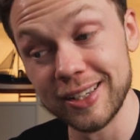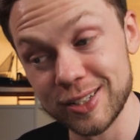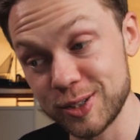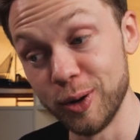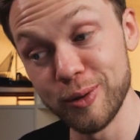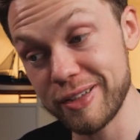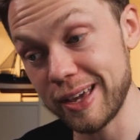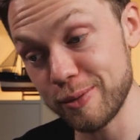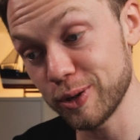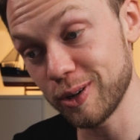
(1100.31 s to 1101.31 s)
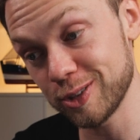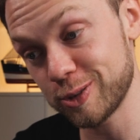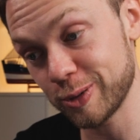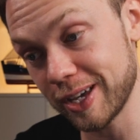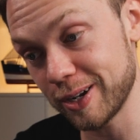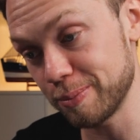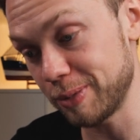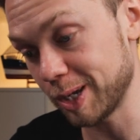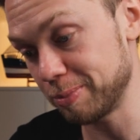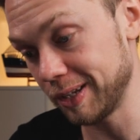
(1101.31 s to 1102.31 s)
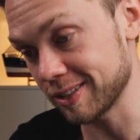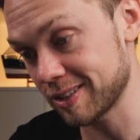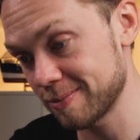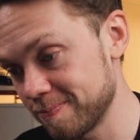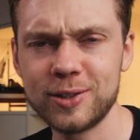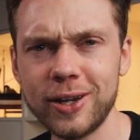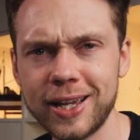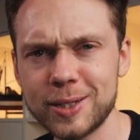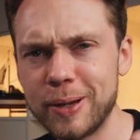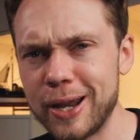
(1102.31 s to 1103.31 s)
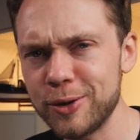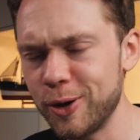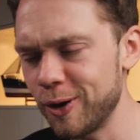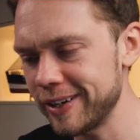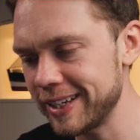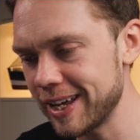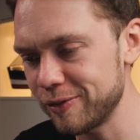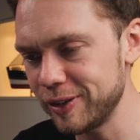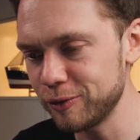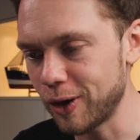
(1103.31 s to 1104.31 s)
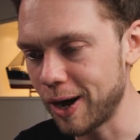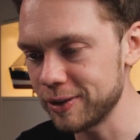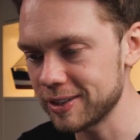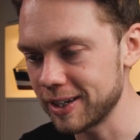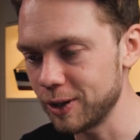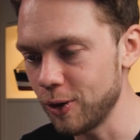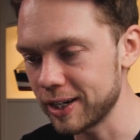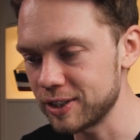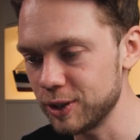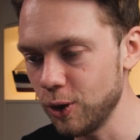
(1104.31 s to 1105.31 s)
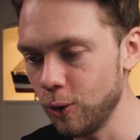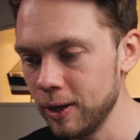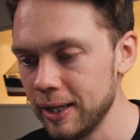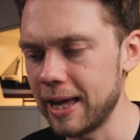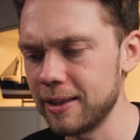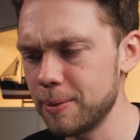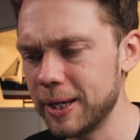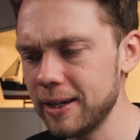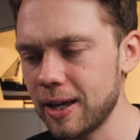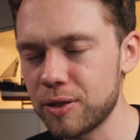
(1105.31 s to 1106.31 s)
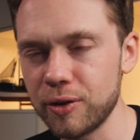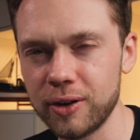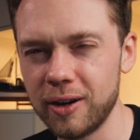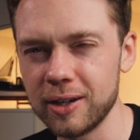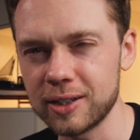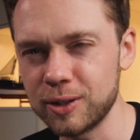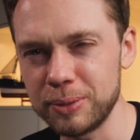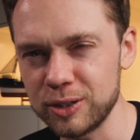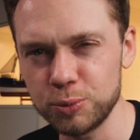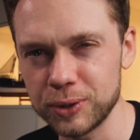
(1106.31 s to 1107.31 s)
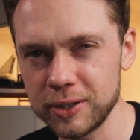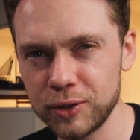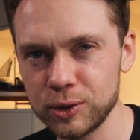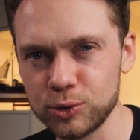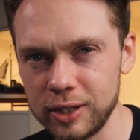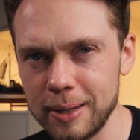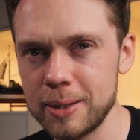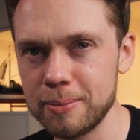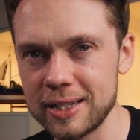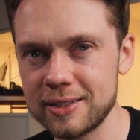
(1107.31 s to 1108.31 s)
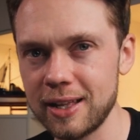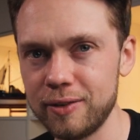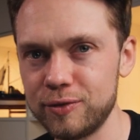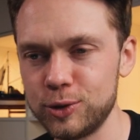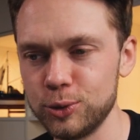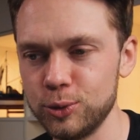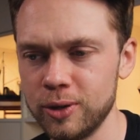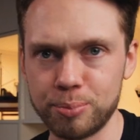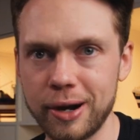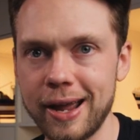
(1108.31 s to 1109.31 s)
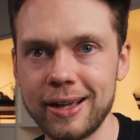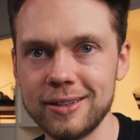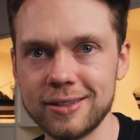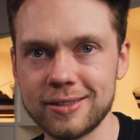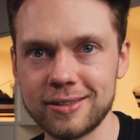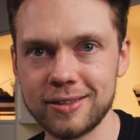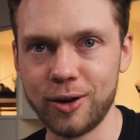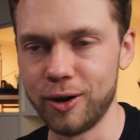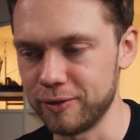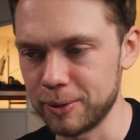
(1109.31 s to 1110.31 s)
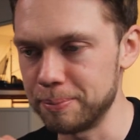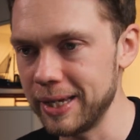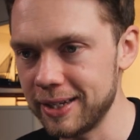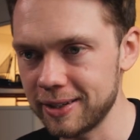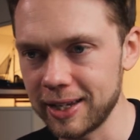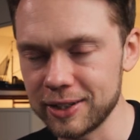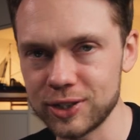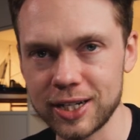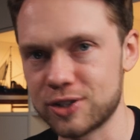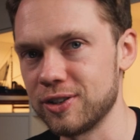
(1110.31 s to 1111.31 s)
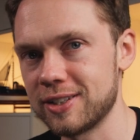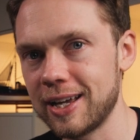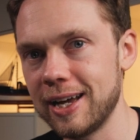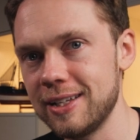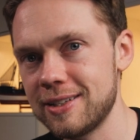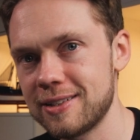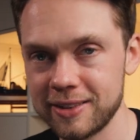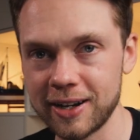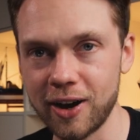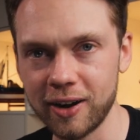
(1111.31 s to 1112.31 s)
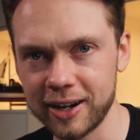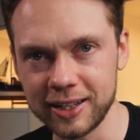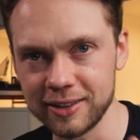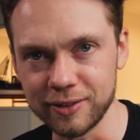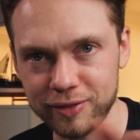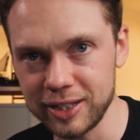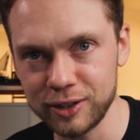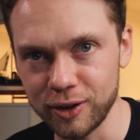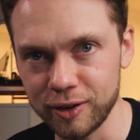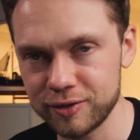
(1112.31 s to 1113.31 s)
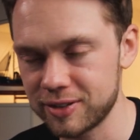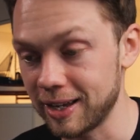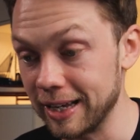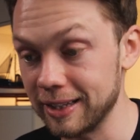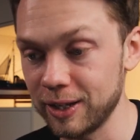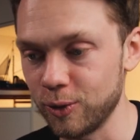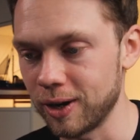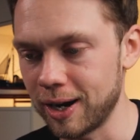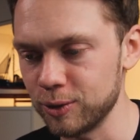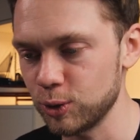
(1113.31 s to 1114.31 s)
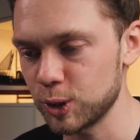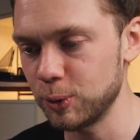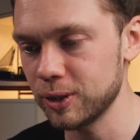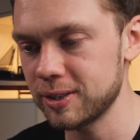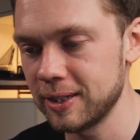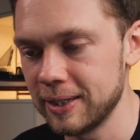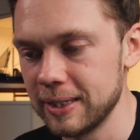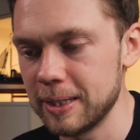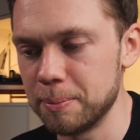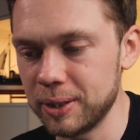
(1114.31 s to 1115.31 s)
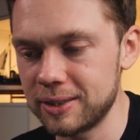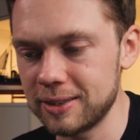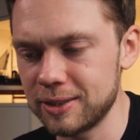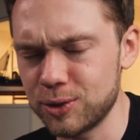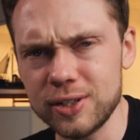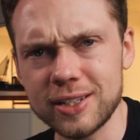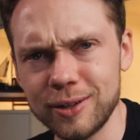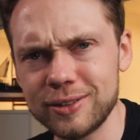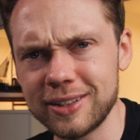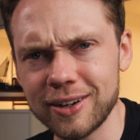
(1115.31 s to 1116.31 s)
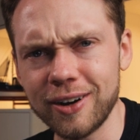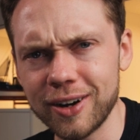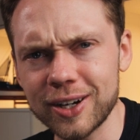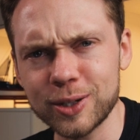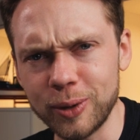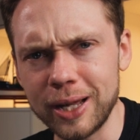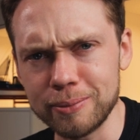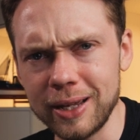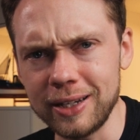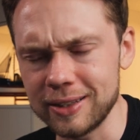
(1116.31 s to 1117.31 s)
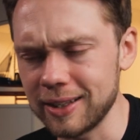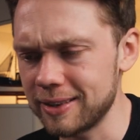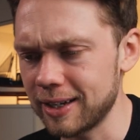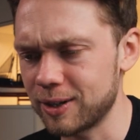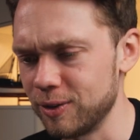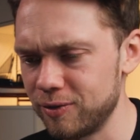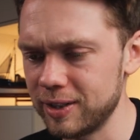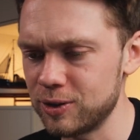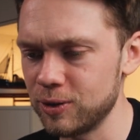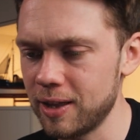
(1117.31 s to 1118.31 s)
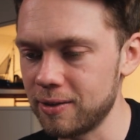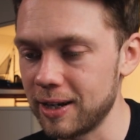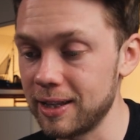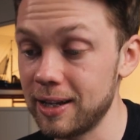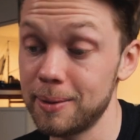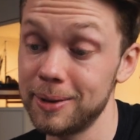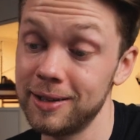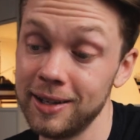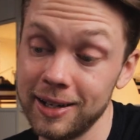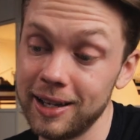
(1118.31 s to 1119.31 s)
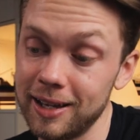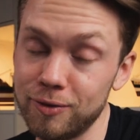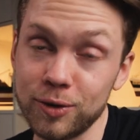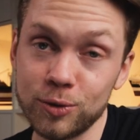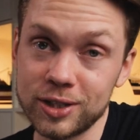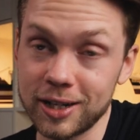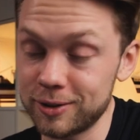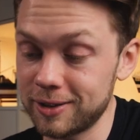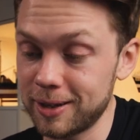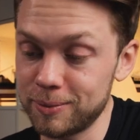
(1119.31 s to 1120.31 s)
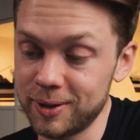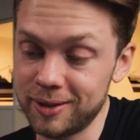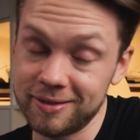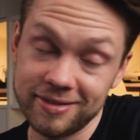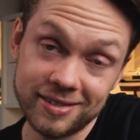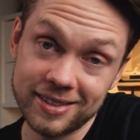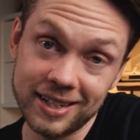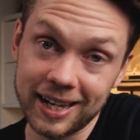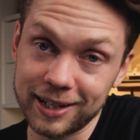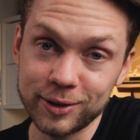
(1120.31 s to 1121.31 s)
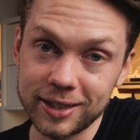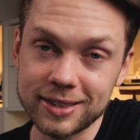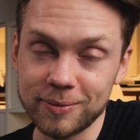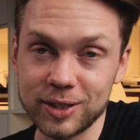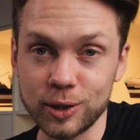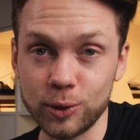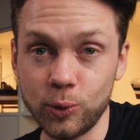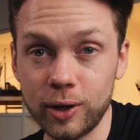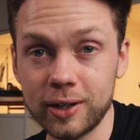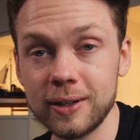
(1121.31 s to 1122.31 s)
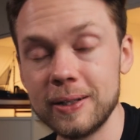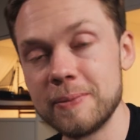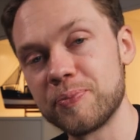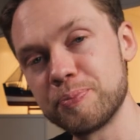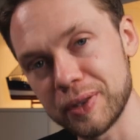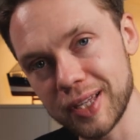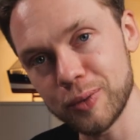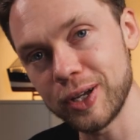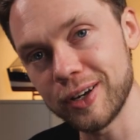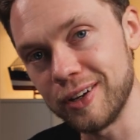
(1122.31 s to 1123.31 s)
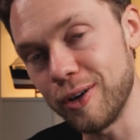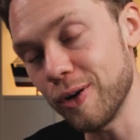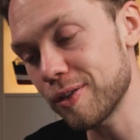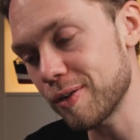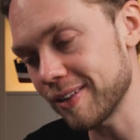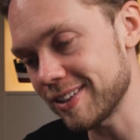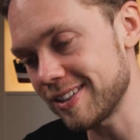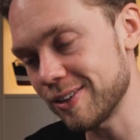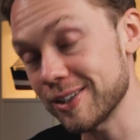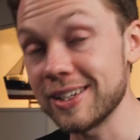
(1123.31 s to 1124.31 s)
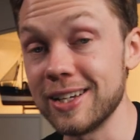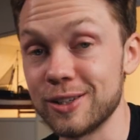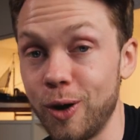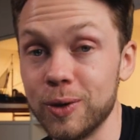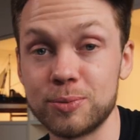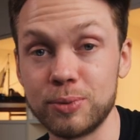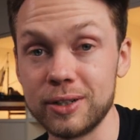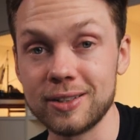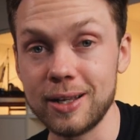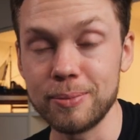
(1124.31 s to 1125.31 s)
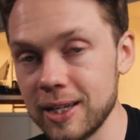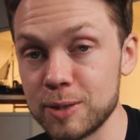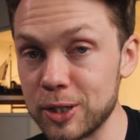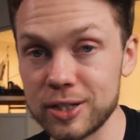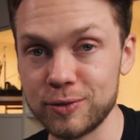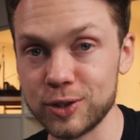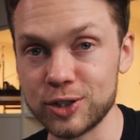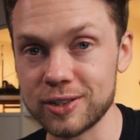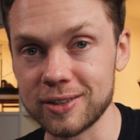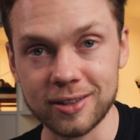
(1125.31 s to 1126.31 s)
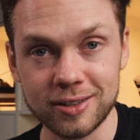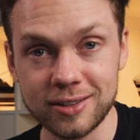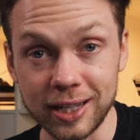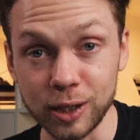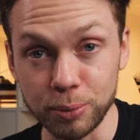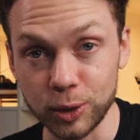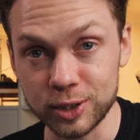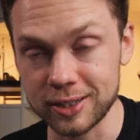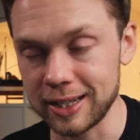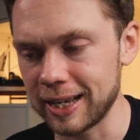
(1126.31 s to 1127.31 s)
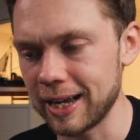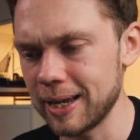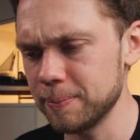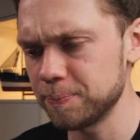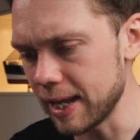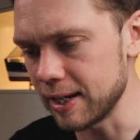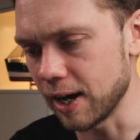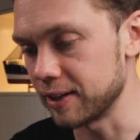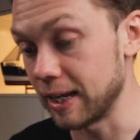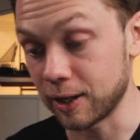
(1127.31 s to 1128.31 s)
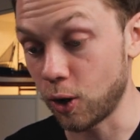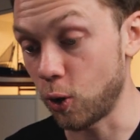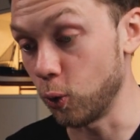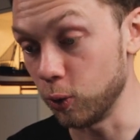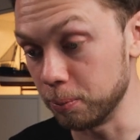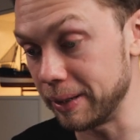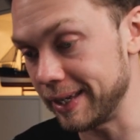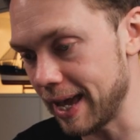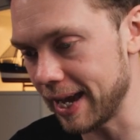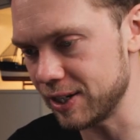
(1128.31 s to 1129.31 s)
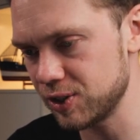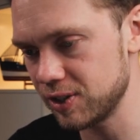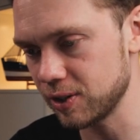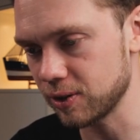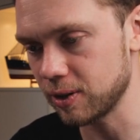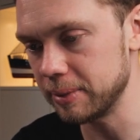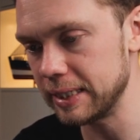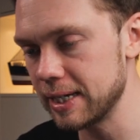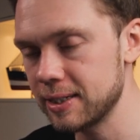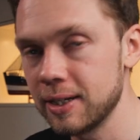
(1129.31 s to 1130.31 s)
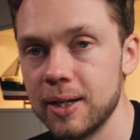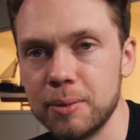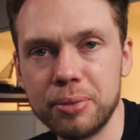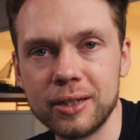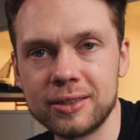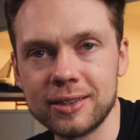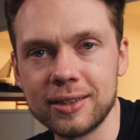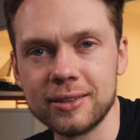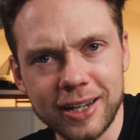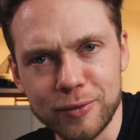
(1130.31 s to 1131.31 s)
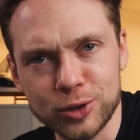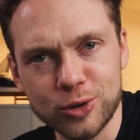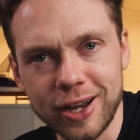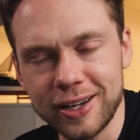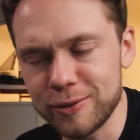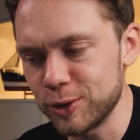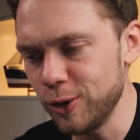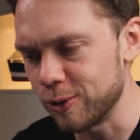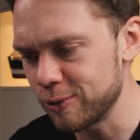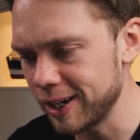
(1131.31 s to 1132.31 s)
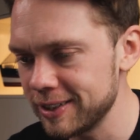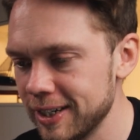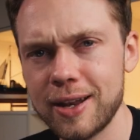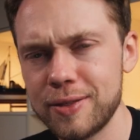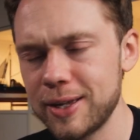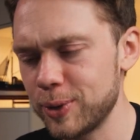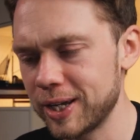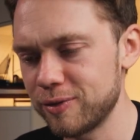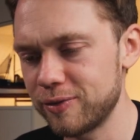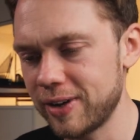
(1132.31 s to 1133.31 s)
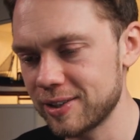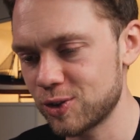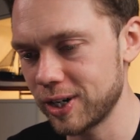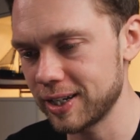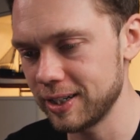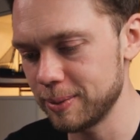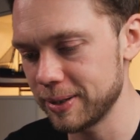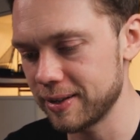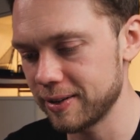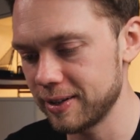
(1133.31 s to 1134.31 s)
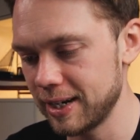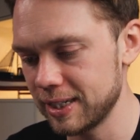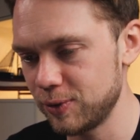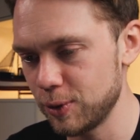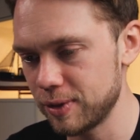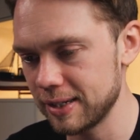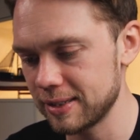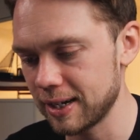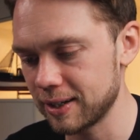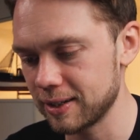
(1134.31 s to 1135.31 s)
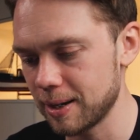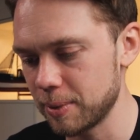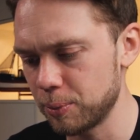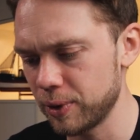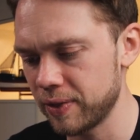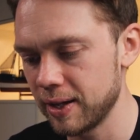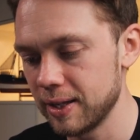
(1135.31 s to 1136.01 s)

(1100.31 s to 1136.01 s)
So they would also get a big plus. So I guess by now you already get a feel for how this can actually go. And in the beginning I thought, it could be super difficult to limit myself to brands of a big international size that are in the field of cycling or outdoor sports. But turns out there are quite many that could fit together. And then, I mean, if you reach out to them, the likelihood that something's going to work, but that we're going to learn throughout the series, is always pretty slim, especially if you're just a single person like I am and not like a whole big agency or company yet. But never try, never know, right? And I think we can fast track a little bit the next few things that I could come up with.